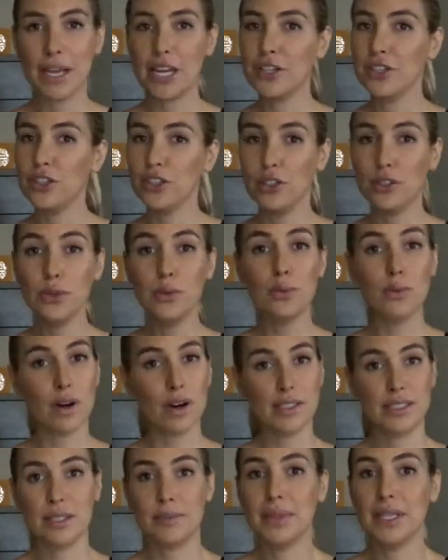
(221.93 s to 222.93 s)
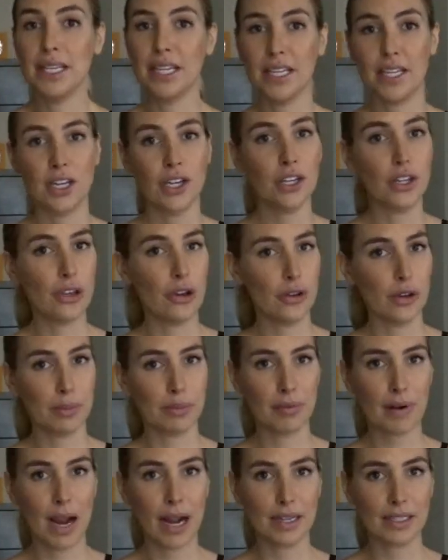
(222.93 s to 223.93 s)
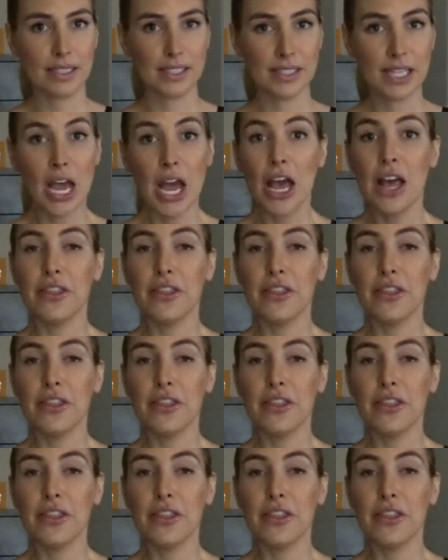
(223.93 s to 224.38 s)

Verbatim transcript: and you want to begin a yoga practice.